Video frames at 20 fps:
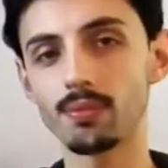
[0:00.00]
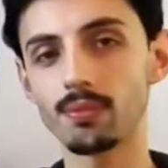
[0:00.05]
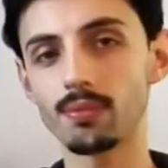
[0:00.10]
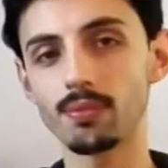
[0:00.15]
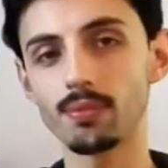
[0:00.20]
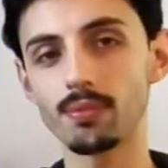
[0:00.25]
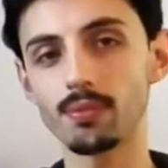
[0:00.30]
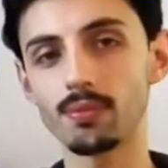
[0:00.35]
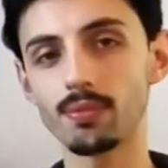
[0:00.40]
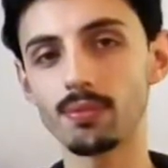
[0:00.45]

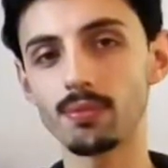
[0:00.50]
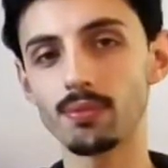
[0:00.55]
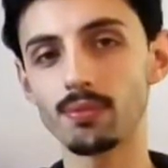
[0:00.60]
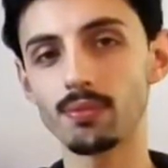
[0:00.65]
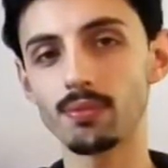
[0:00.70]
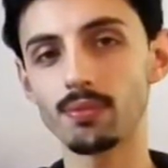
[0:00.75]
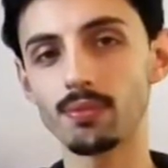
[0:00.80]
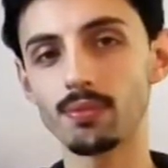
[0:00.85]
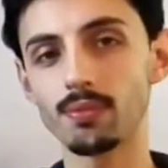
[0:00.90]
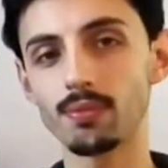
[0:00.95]

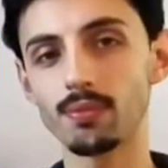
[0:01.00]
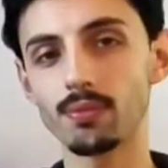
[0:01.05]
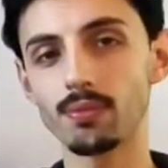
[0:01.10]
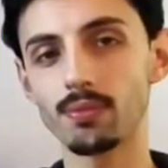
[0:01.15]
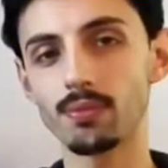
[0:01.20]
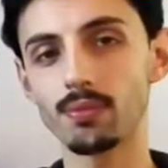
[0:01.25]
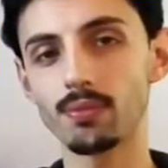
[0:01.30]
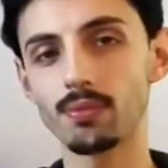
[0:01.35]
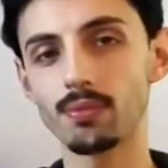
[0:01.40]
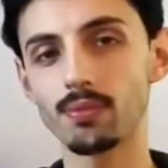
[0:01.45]

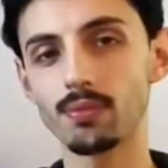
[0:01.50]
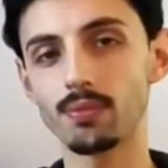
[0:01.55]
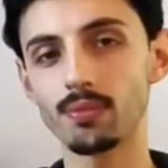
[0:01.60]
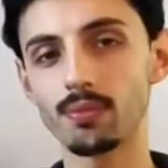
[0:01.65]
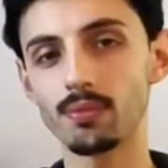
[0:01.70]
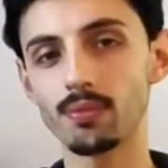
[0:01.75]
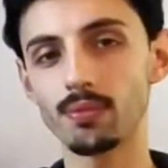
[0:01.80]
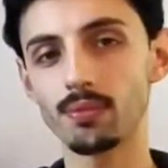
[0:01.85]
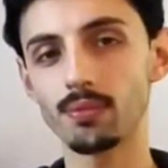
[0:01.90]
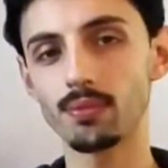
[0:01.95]

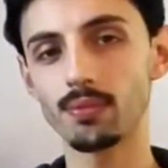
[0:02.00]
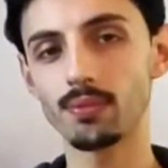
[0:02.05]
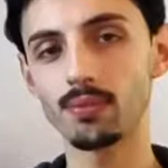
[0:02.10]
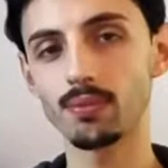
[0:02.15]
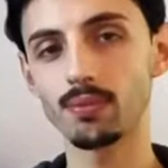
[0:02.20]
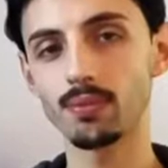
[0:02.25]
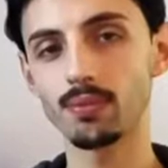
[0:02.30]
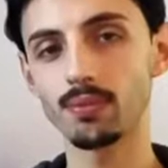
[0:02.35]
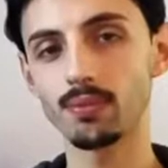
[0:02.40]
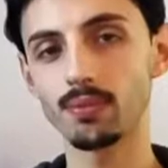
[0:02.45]

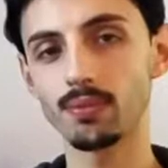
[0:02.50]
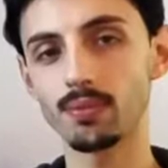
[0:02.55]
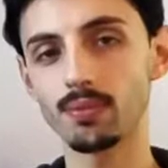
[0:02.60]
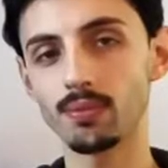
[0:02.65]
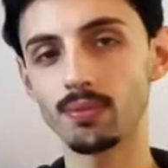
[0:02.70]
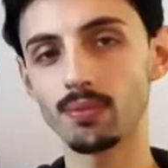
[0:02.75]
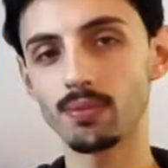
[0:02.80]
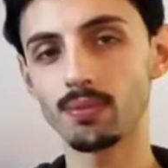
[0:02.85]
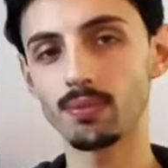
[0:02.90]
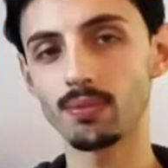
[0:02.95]

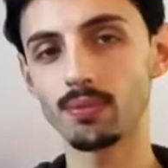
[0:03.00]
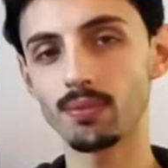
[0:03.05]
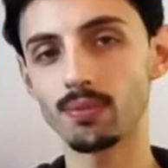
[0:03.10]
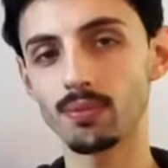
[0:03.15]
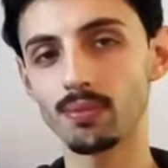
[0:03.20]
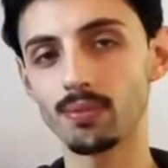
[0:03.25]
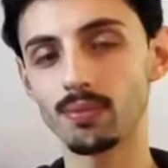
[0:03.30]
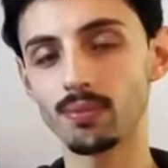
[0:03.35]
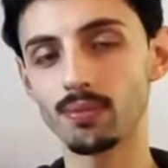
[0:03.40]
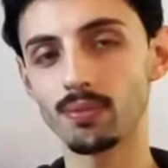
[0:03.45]

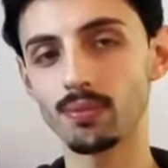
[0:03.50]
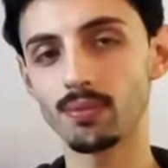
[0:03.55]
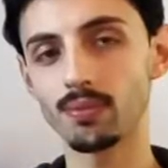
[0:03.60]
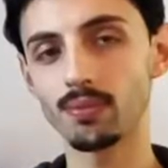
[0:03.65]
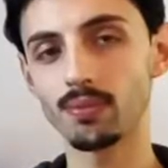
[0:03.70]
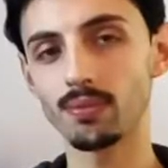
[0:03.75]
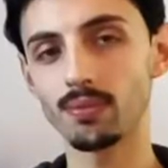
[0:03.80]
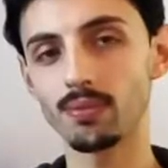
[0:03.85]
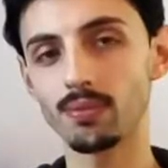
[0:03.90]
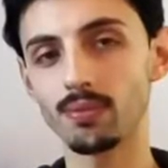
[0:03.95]

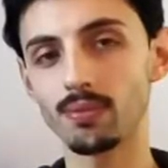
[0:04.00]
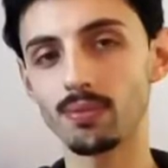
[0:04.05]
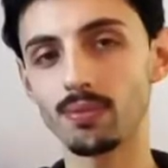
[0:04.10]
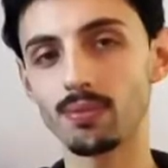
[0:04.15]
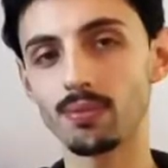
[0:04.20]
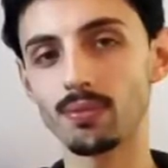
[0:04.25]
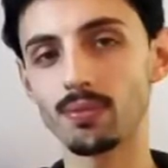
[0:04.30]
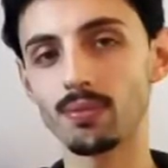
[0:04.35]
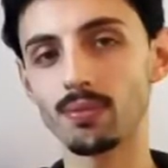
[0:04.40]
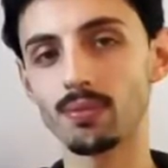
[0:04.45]

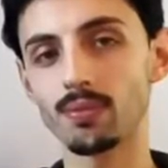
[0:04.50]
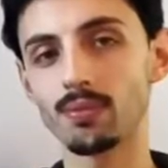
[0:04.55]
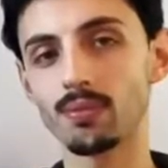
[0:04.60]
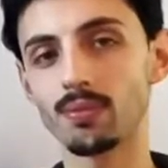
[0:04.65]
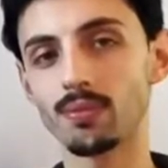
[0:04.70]
(silent)